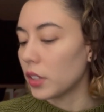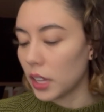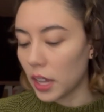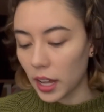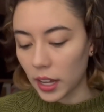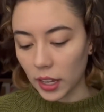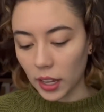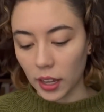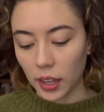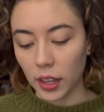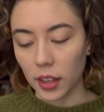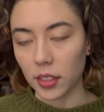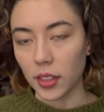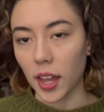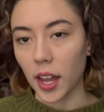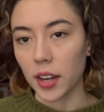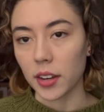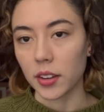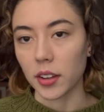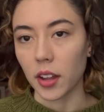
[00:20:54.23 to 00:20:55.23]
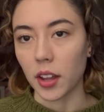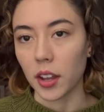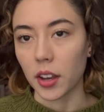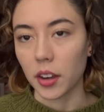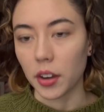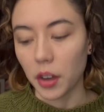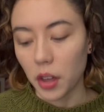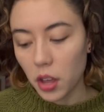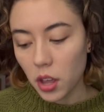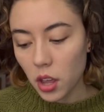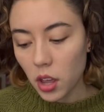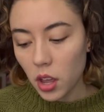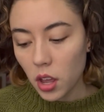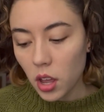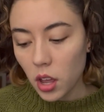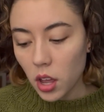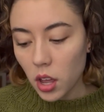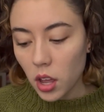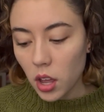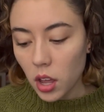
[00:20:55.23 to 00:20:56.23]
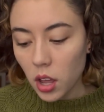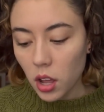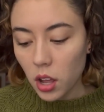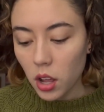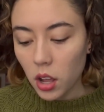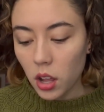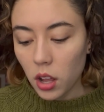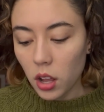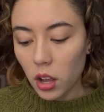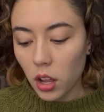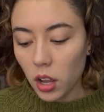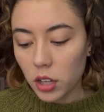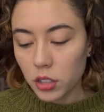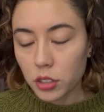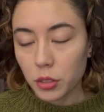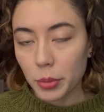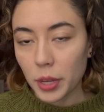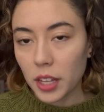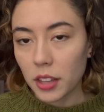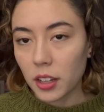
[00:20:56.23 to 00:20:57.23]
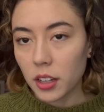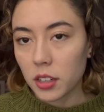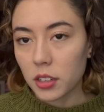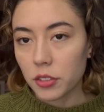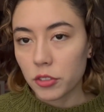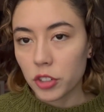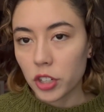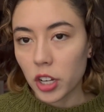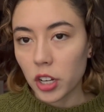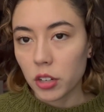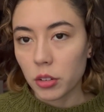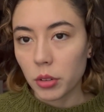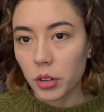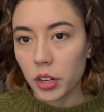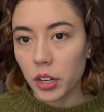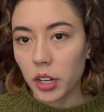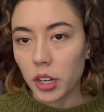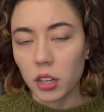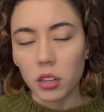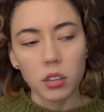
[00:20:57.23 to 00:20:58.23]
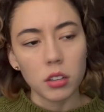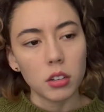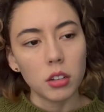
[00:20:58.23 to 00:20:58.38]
I can get that done also by the end of January.